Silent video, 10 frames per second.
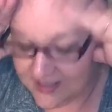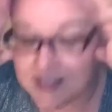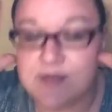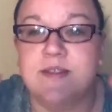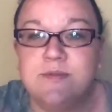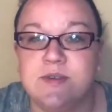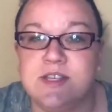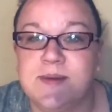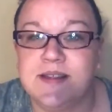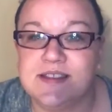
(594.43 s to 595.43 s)
this month,
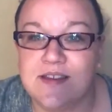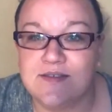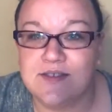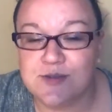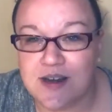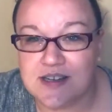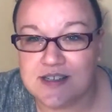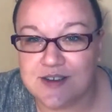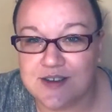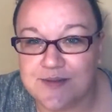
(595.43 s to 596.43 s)
we spent
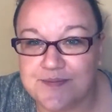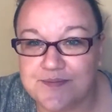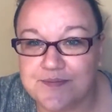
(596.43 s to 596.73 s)
$722.